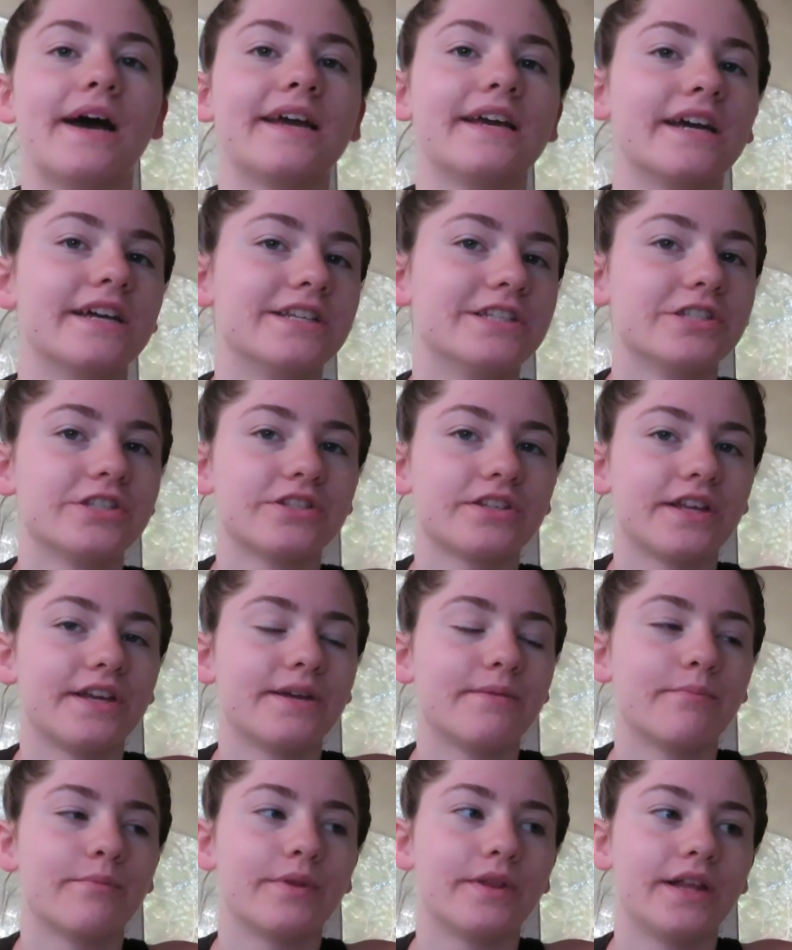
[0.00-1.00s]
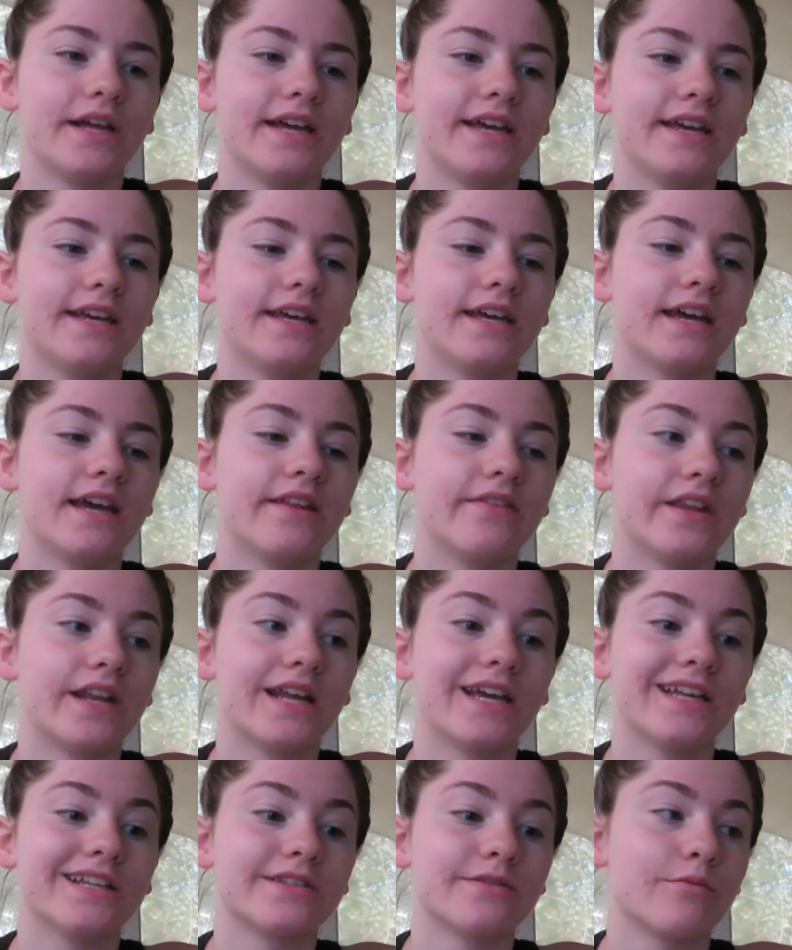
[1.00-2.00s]
kind of just let him play, and then
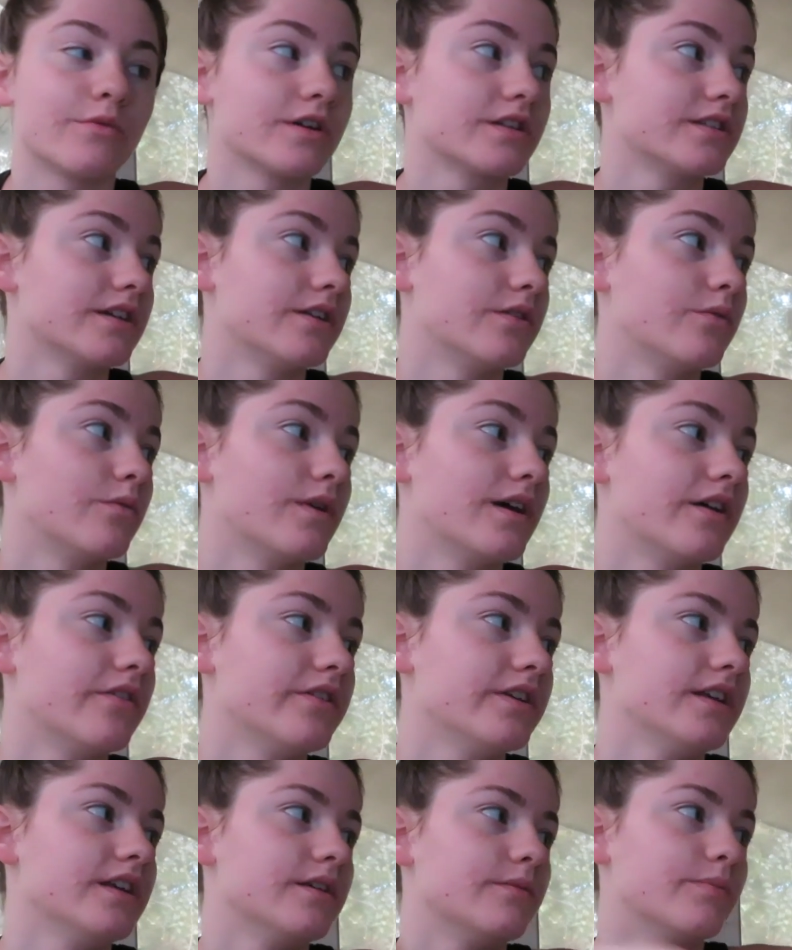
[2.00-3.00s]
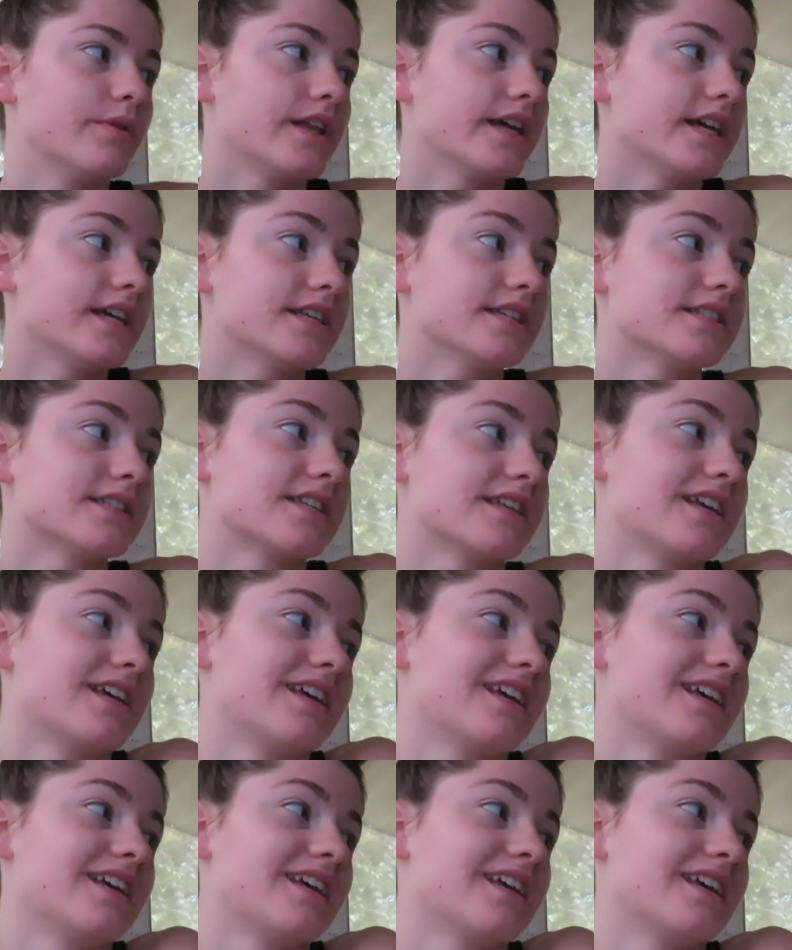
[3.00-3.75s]
I get some work done while he plays.